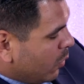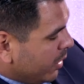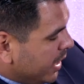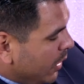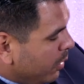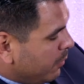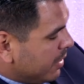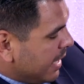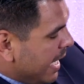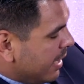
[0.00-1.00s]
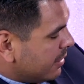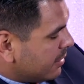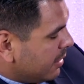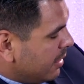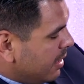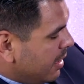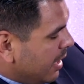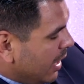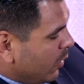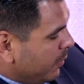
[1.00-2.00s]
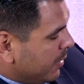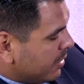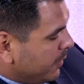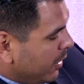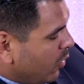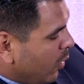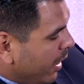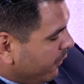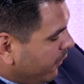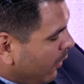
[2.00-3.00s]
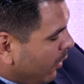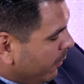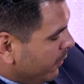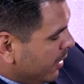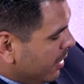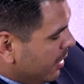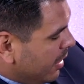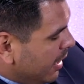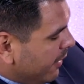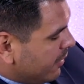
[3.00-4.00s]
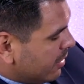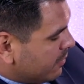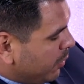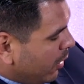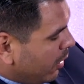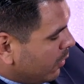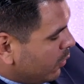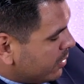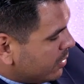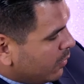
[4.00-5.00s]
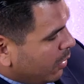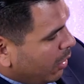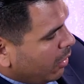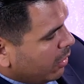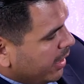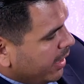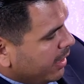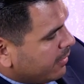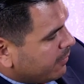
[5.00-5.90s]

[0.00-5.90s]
One thing we must ask, and we must be quite firm. If this bird was so early,